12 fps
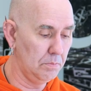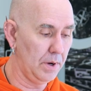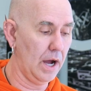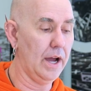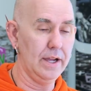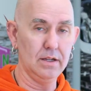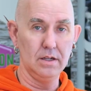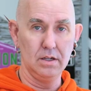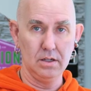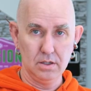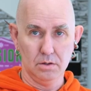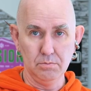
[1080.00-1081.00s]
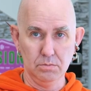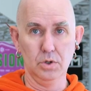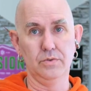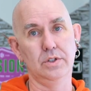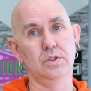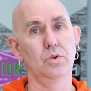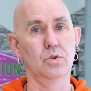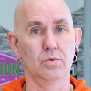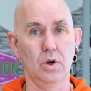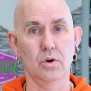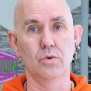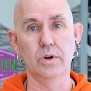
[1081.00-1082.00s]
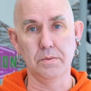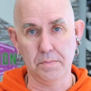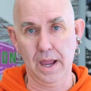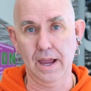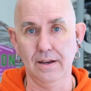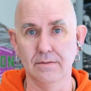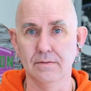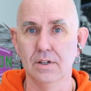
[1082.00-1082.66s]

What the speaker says: by moving to a rotary pen,